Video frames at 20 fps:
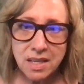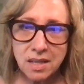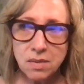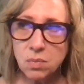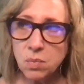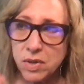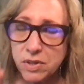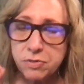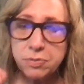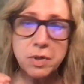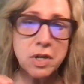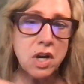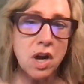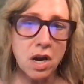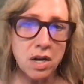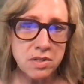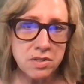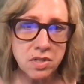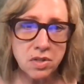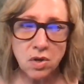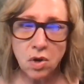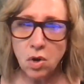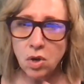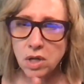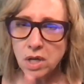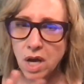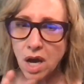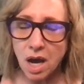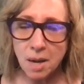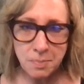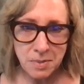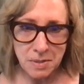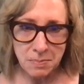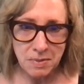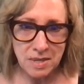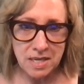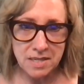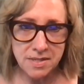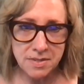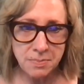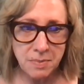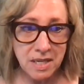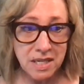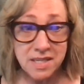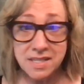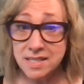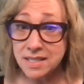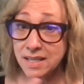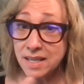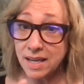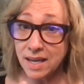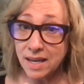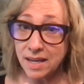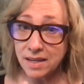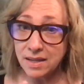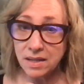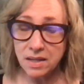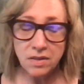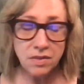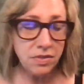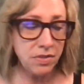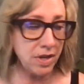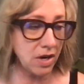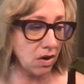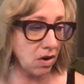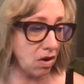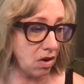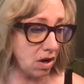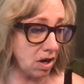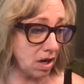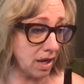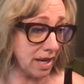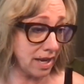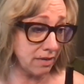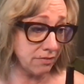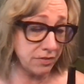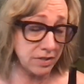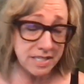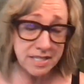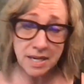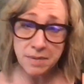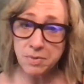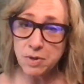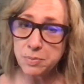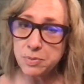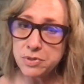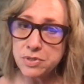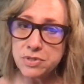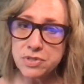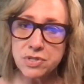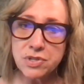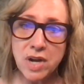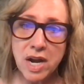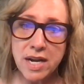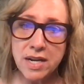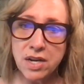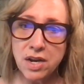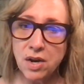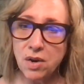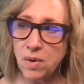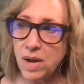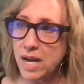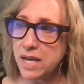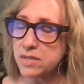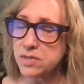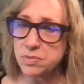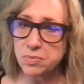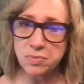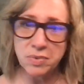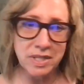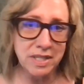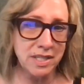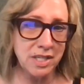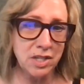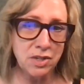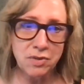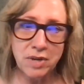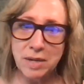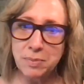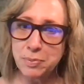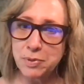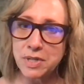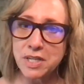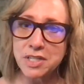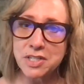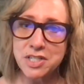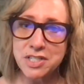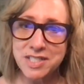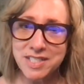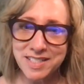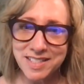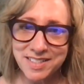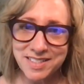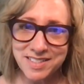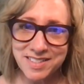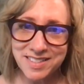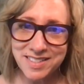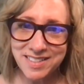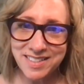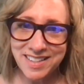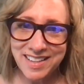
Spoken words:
with regard to the whole copy piece. Because again, every demo producer I know has really great production skills.